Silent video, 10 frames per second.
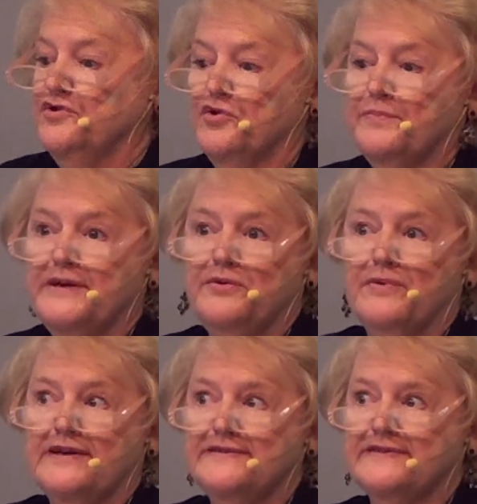Nobody
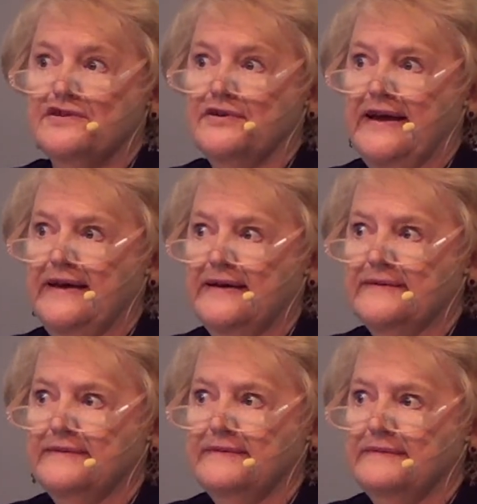raised their
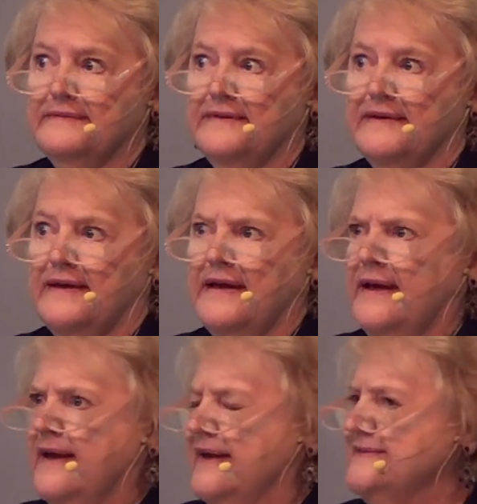hand.
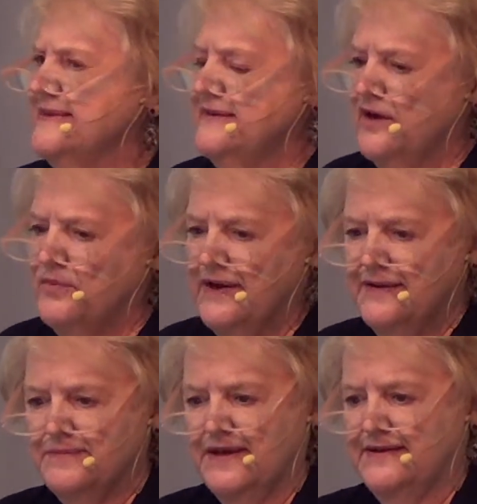He said, now wait
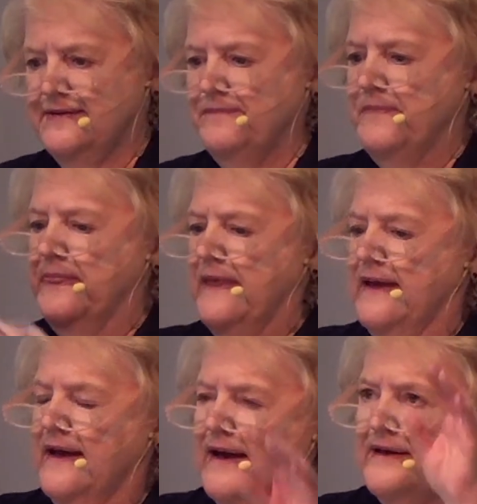a minute,
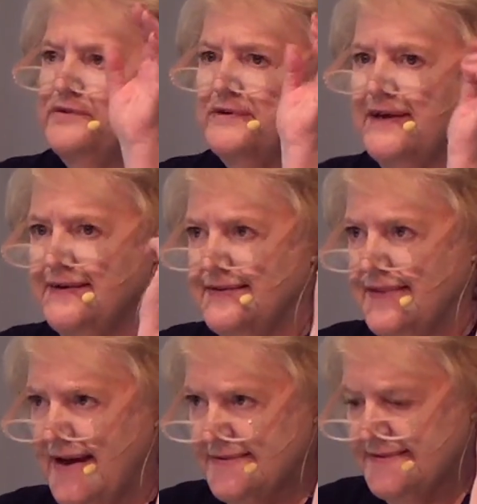I don't get it.
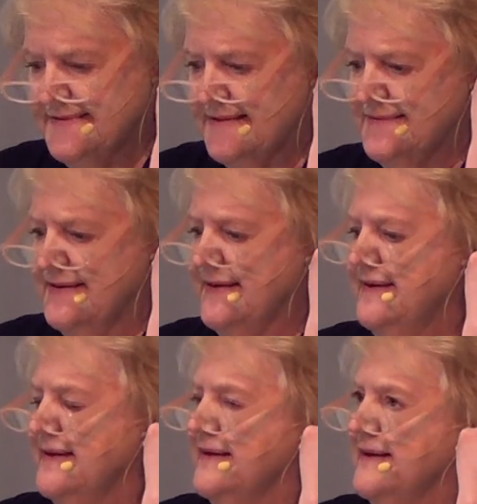Last
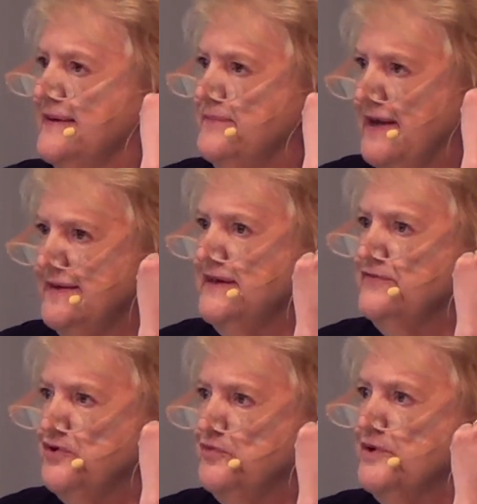Sunday, many of
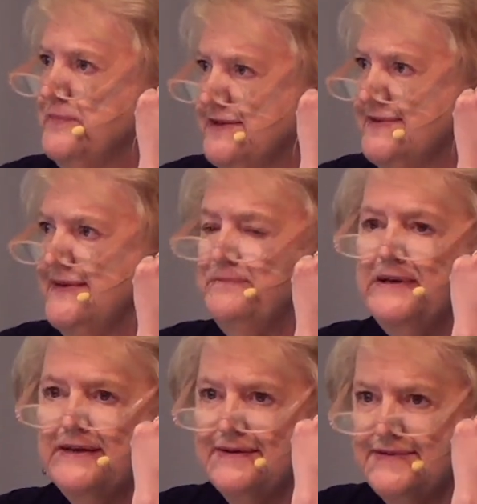you were missing
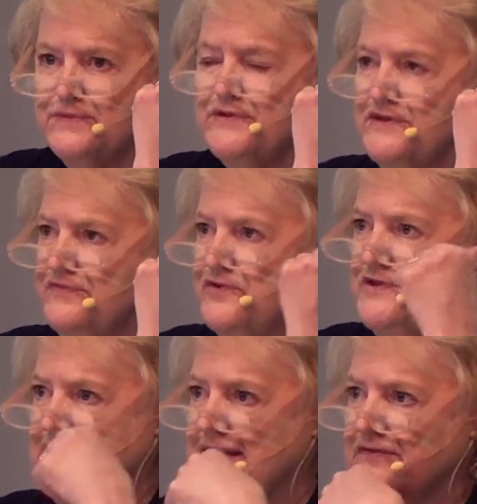because it was the
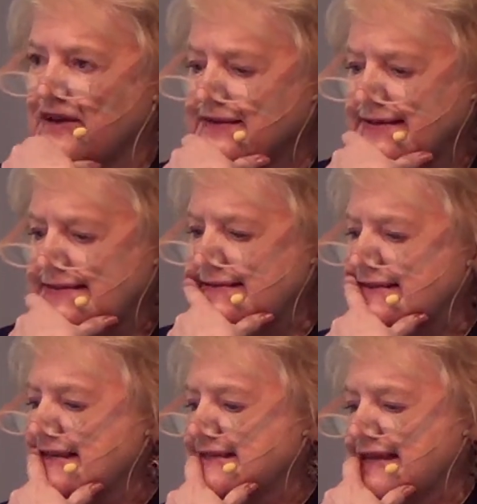first day of hunting
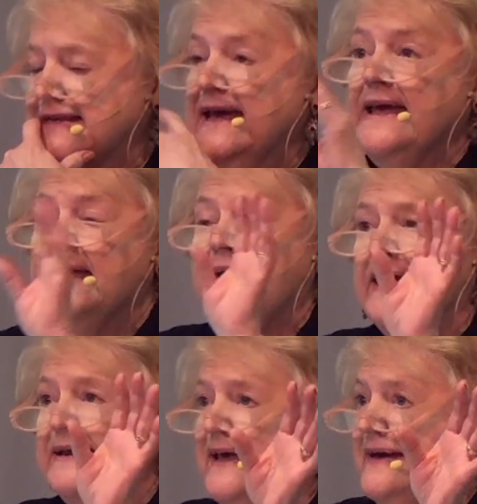season,
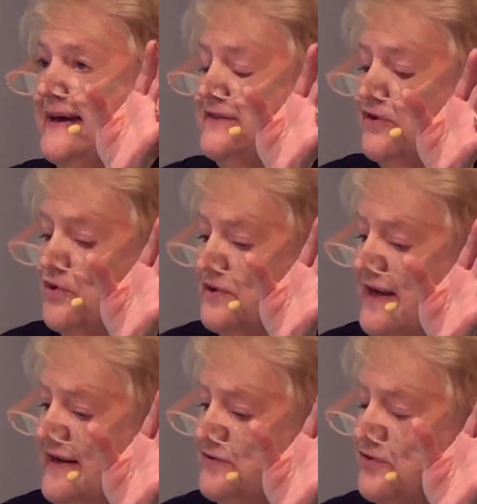and I had the whole
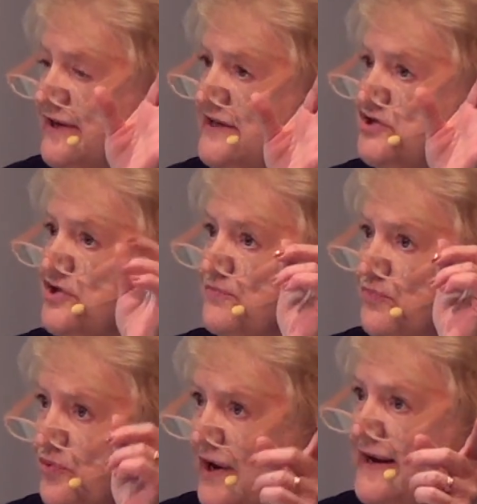congregation
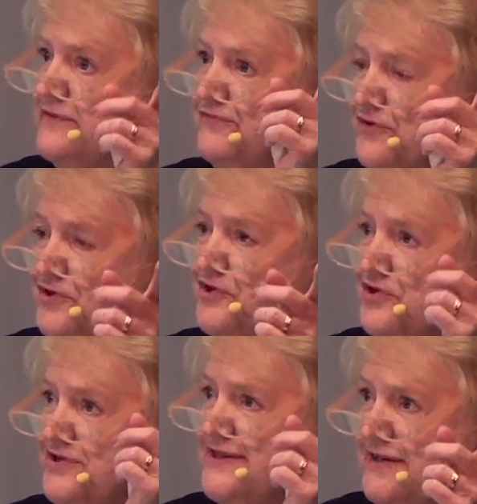pray for
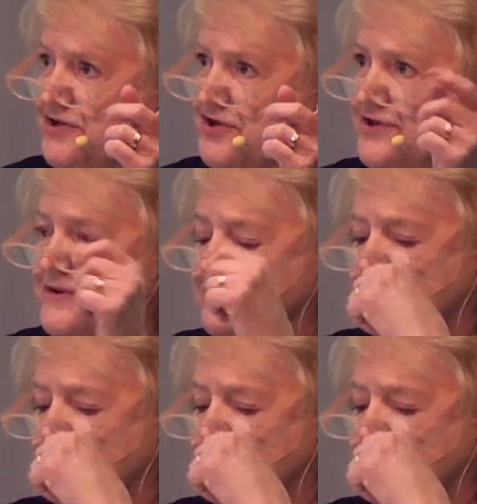your deer.